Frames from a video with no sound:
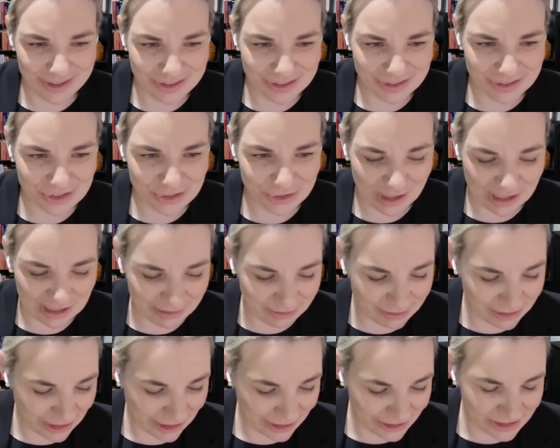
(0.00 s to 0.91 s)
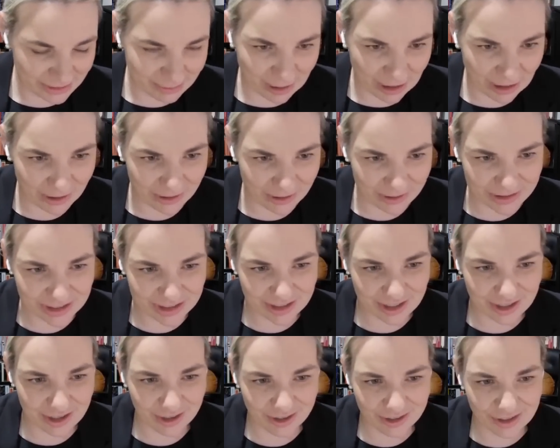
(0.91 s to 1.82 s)
So Australia will go to the polls on
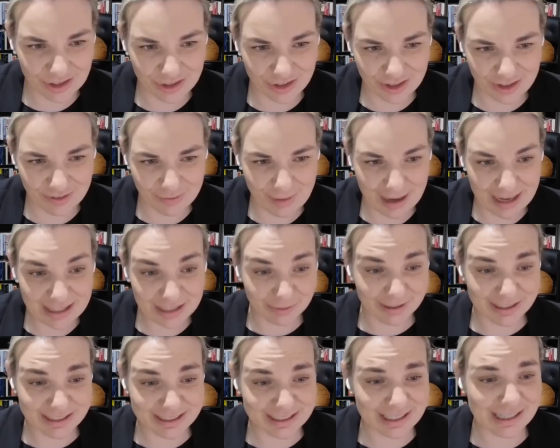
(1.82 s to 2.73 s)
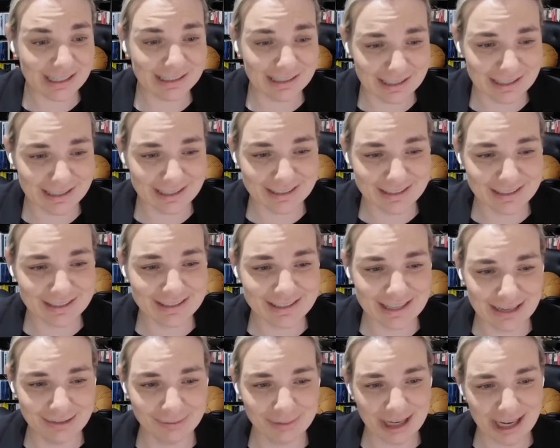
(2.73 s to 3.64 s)
the 3rd of May, coincidentally at the
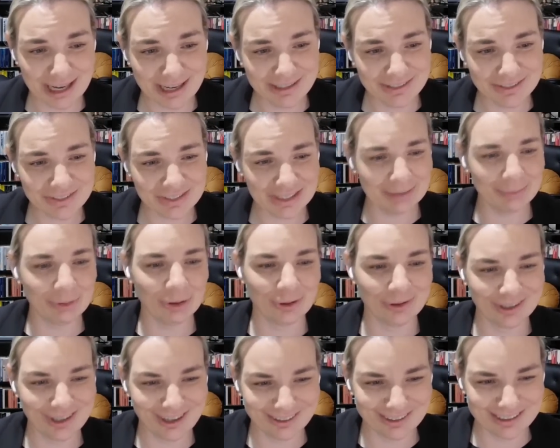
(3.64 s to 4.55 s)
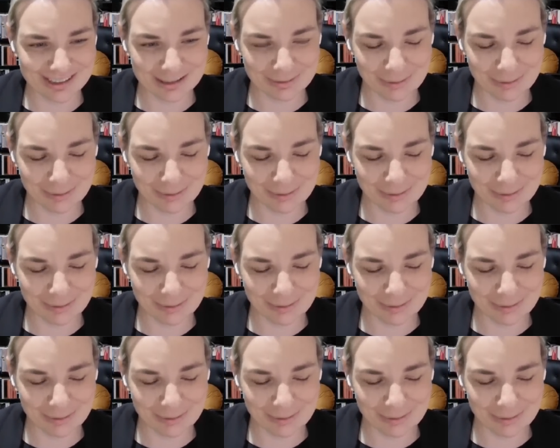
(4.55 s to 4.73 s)
same day as Singapore going to